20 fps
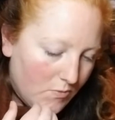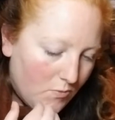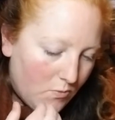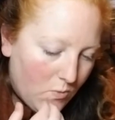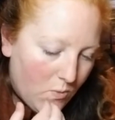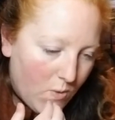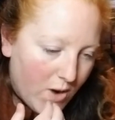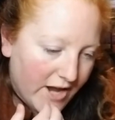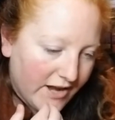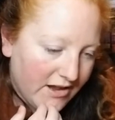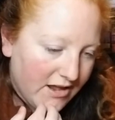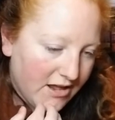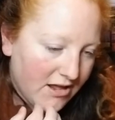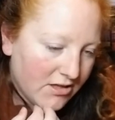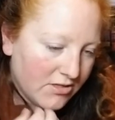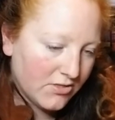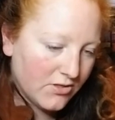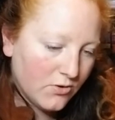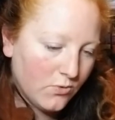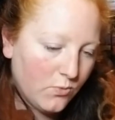
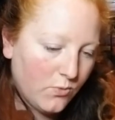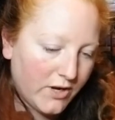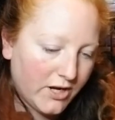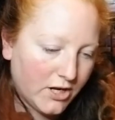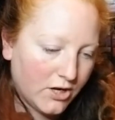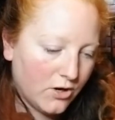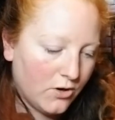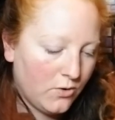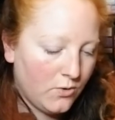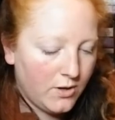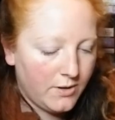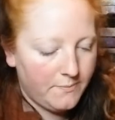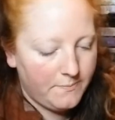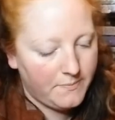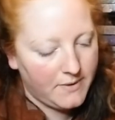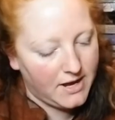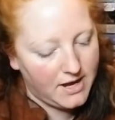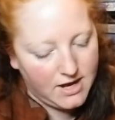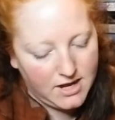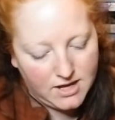Wedding the Widow
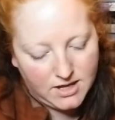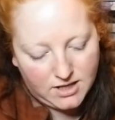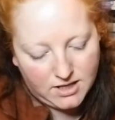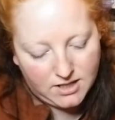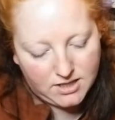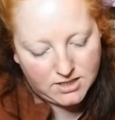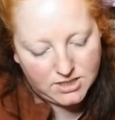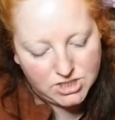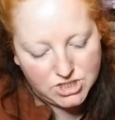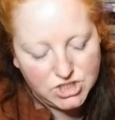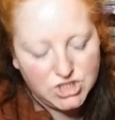by